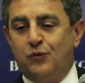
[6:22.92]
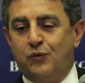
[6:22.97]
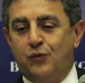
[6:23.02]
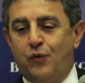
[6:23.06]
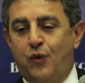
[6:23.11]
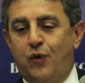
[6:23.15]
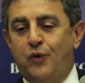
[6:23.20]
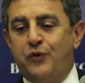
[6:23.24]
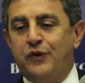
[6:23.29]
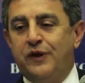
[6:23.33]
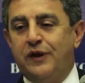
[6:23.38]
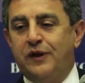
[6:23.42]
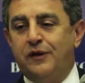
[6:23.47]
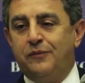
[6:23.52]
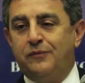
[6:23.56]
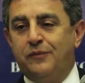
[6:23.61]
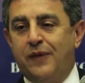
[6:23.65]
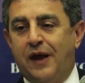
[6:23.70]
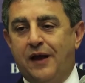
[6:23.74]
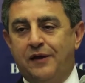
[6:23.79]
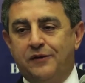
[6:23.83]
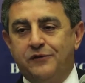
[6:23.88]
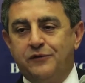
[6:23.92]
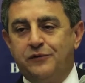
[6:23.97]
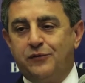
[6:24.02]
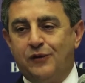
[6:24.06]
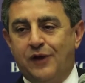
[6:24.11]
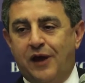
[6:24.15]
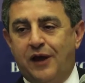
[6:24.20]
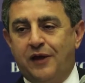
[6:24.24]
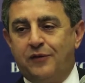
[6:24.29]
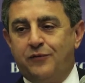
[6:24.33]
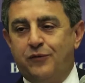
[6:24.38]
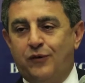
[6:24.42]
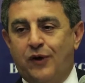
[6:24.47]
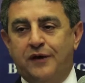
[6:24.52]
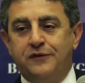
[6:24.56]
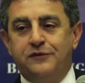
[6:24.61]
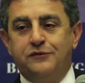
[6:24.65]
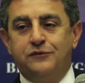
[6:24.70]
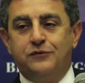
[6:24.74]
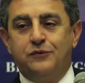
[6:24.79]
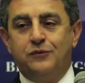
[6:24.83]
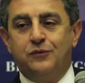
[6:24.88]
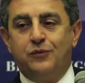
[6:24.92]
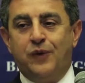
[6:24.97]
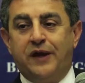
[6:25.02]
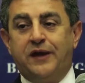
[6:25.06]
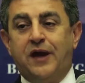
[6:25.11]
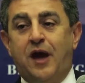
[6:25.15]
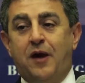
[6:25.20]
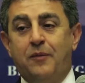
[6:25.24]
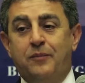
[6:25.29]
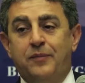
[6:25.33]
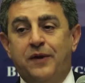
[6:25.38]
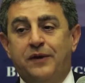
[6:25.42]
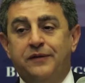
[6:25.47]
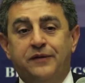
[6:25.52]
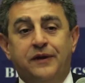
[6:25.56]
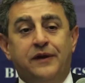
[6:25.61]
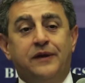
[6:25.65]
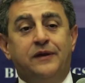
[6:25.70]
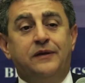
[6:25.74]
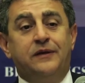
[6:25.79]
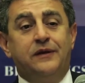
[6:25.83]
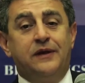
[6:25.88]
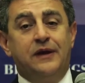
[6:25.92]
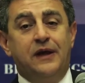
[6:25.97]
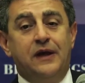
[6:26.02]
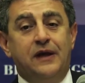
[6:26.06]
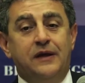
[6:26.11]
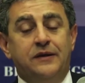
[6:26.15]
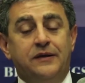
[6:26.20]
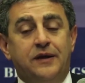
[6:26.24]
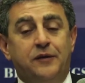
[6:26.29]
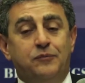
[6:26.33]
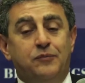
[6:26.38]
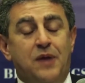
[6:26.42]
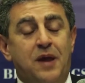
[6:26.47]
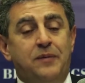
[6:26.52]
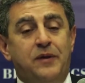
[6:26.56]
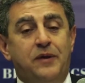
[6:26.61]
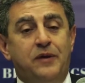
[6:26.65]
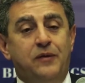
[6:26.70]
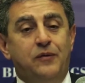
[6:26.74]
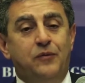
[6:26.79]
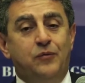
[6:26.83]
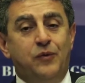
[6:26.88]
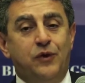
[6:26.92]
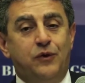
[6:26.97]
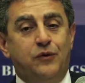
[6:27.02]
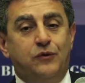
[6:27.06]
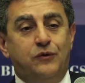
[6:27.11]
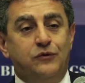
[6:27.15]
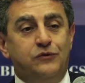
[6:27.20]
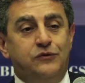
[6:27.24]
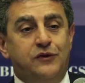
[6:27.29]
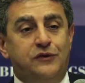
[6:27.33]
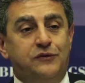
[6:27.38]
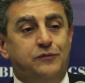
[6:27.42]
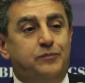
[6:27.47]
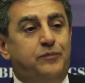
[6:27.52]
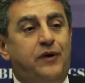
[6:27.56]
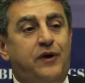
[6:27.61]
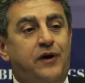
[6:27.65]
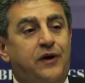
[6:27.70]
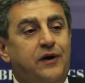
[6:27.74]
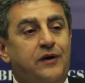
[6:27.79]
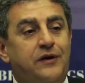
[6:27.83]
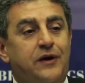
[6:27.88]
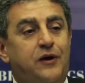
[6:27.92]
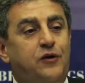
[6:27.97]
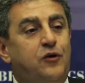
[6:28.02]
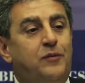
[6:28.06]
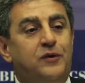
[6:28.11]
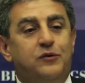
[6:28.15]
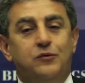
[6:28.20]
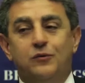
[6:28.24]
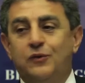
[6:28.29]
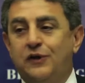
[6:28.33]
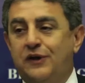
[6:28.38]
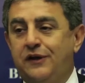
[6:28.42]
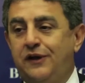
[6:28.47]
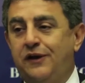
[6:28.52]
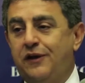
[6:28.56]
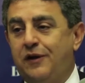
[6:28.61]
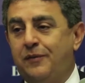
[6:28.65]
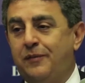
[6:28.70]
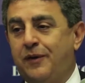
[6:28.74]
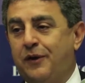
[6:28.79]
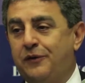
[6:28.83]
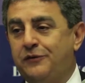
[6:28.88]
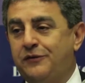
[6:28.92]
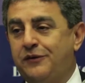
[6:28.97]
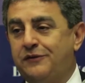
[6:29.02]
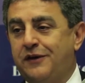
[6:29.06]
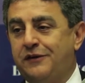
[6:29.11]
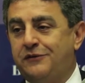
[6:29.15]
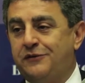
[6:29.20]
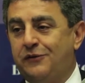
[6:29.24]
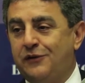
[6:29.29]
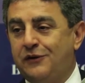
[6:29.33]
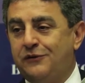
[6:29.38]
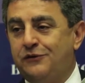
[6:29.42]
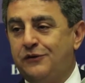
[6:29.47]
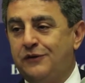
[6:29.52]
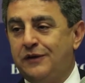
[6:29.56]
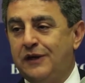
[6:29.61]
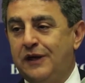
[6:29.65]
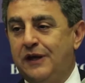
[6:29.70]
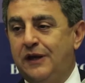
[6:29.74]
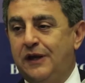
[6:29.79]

warning bells, if you like, for us to wake up and think that maybe we could just burn and nobody will care about us as a region.